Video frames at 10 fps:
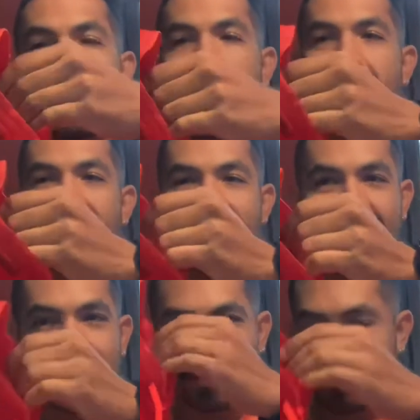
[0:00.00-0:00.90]

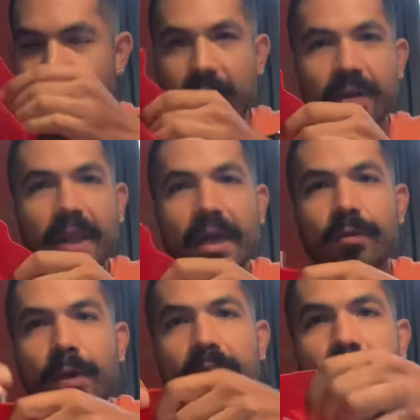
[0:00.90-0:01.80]
This is very
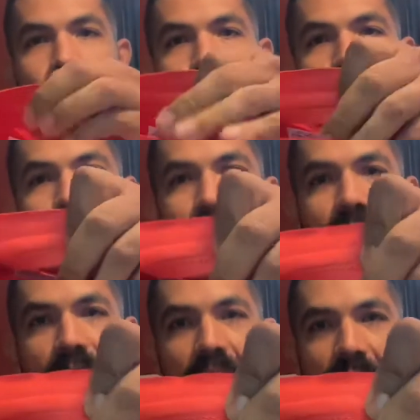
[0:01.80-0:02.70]
lightweight,
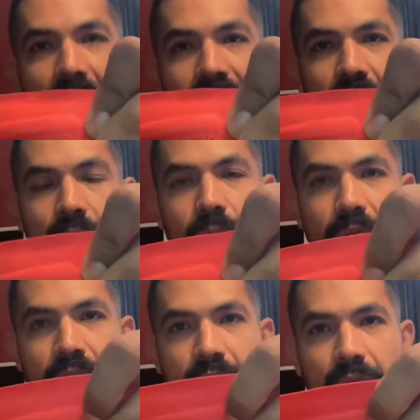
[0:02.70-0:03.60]
but they have
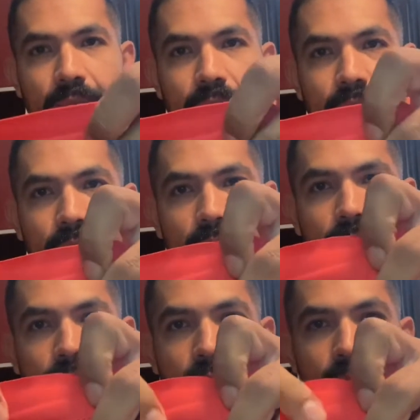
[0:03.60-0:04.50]
included some
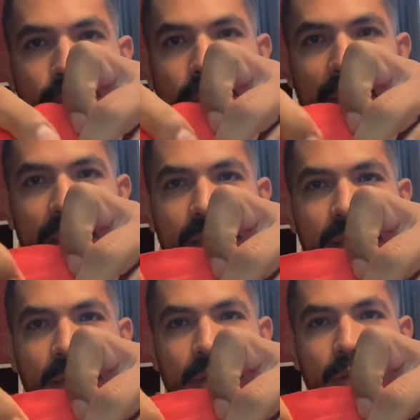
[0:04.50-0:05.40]
padding
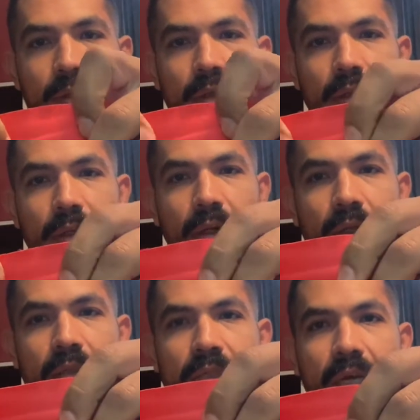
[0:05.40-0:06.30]
here
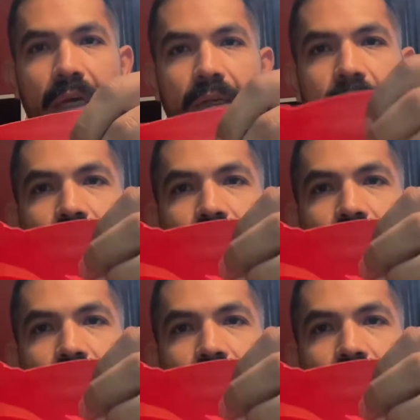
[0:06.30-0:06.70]
on the side,